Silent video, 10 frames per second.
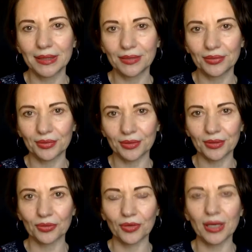
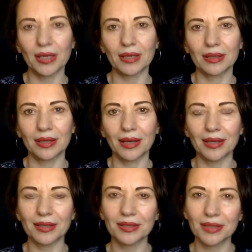different way.
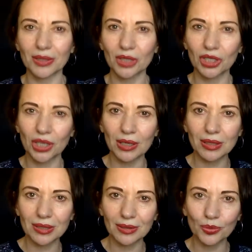And these
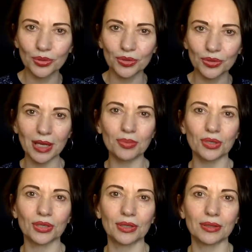changes in
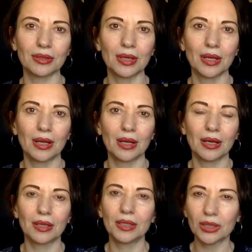perception
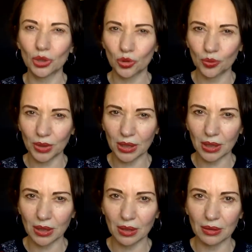needs to
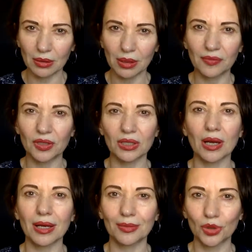be given
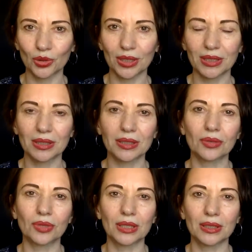time to get
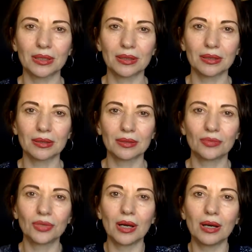integrated.
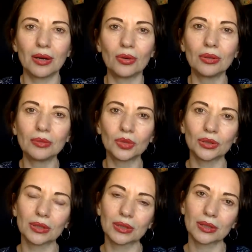We are
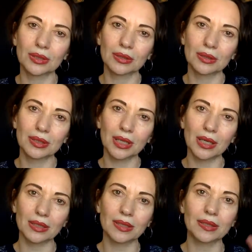almost
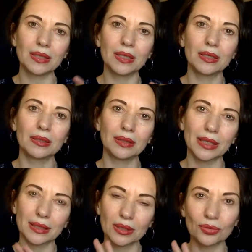start seeing like
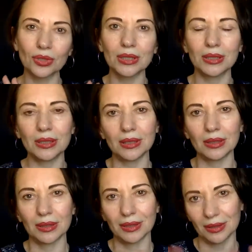3D
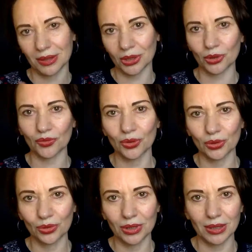instead of
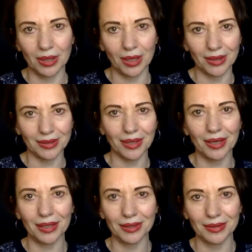2D, and
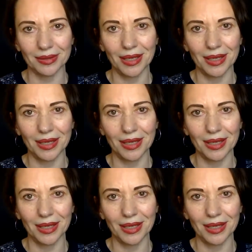color